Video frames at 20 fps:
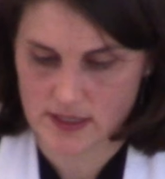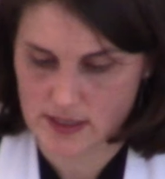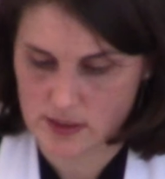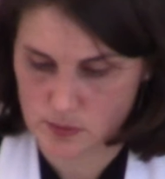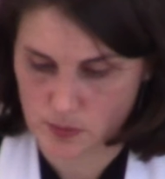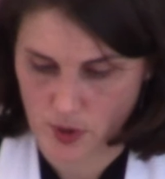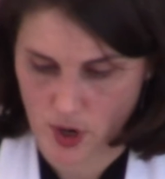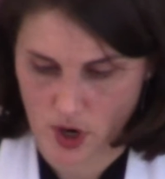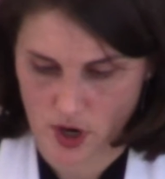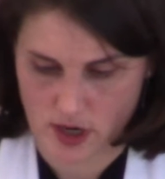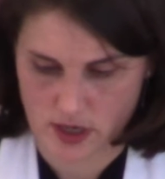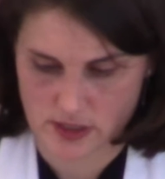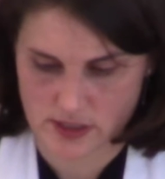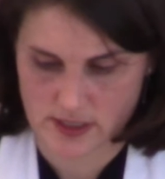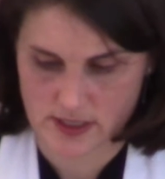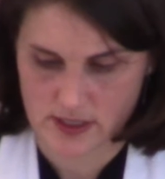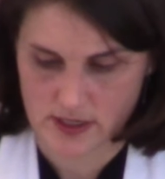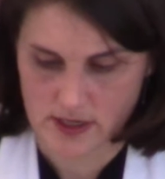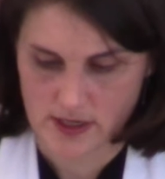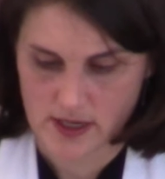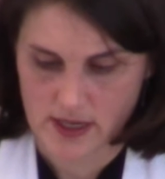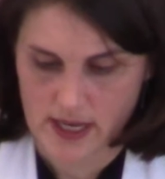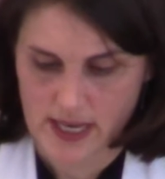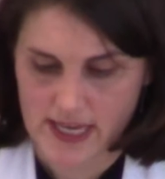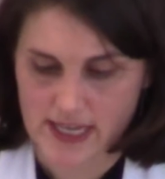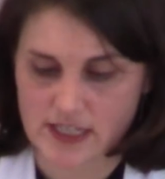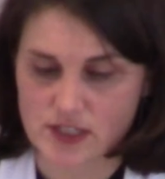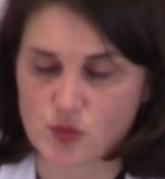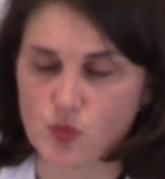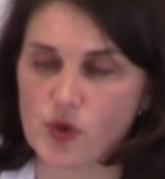in part,
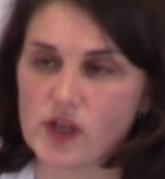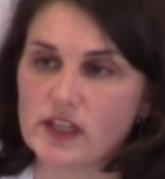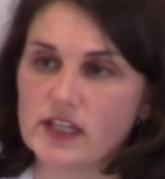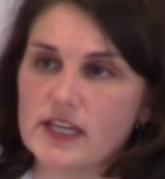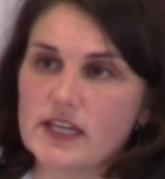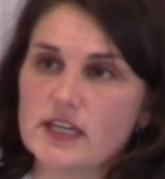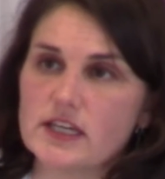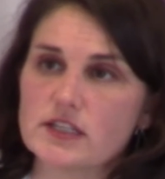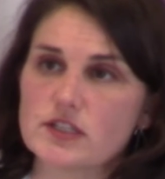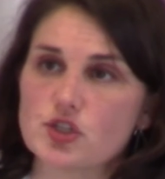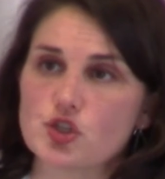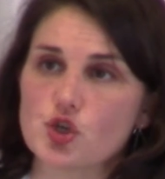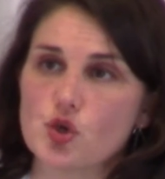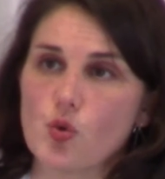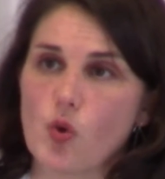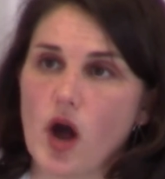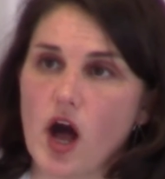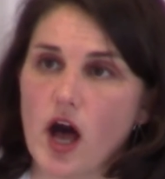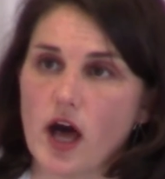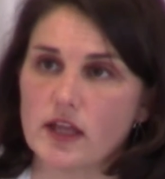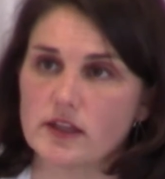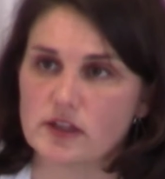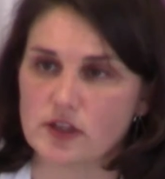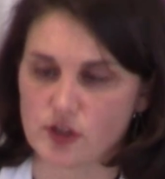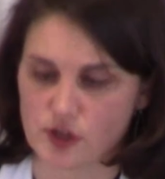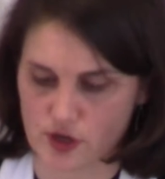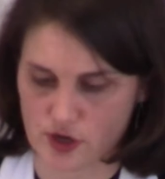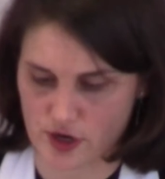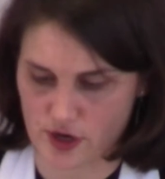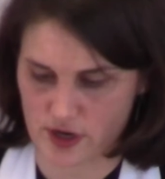his willingness to
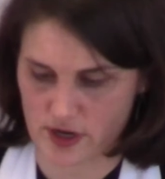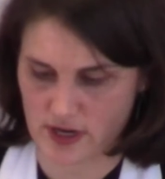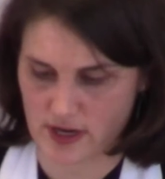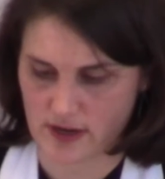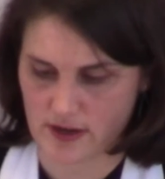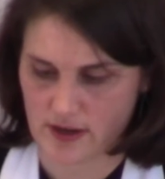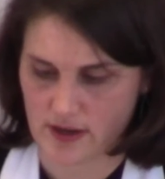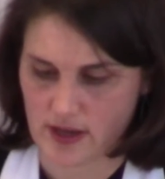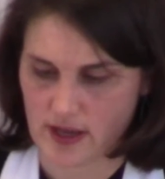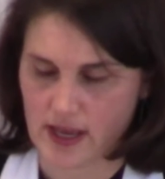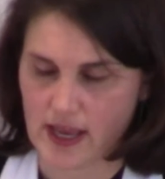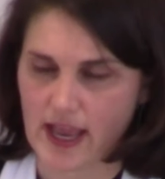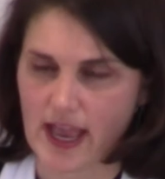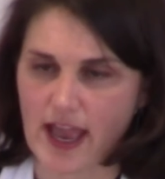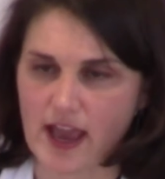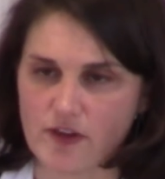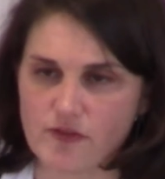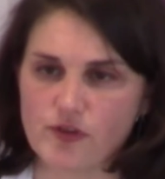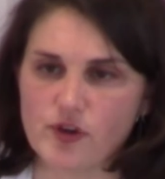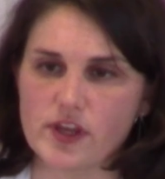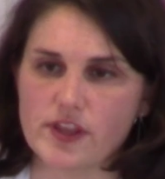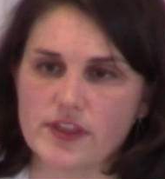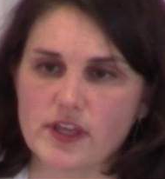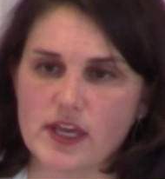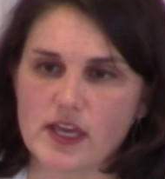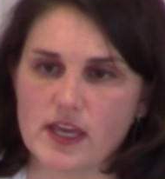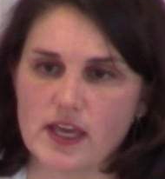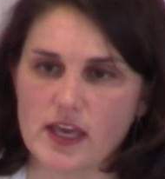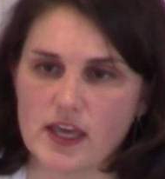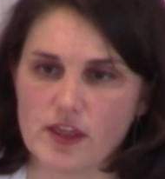unlearn
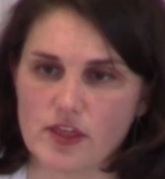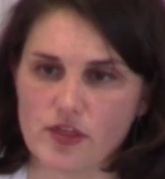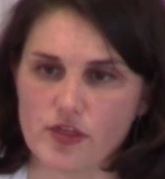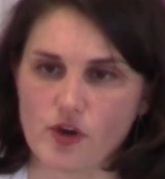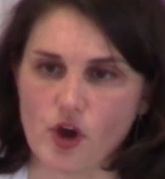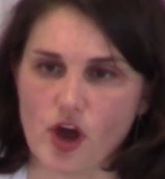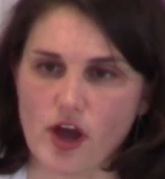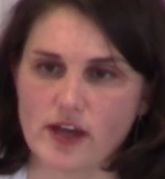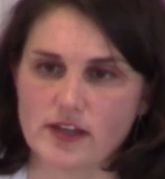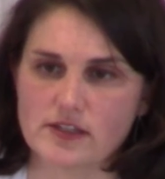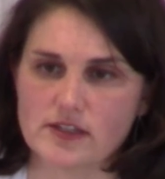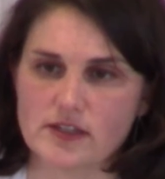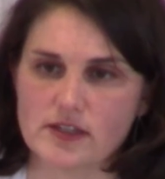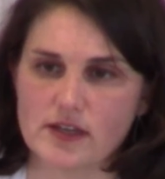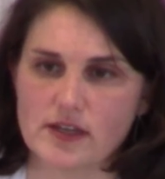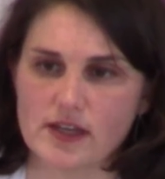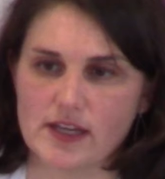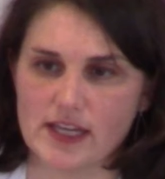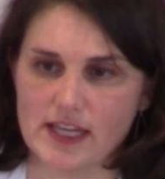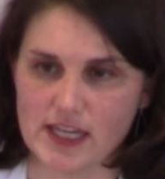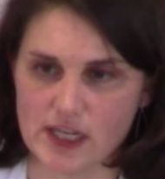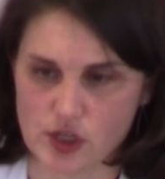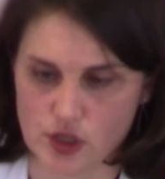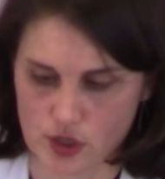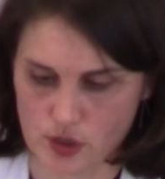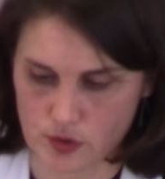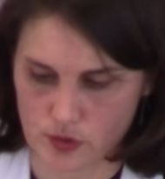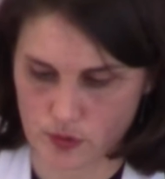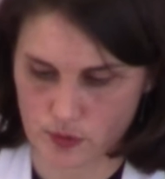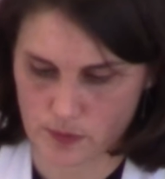everything he thought he
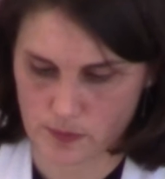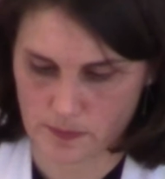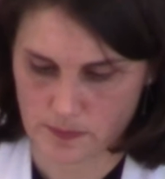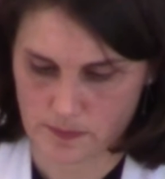knew.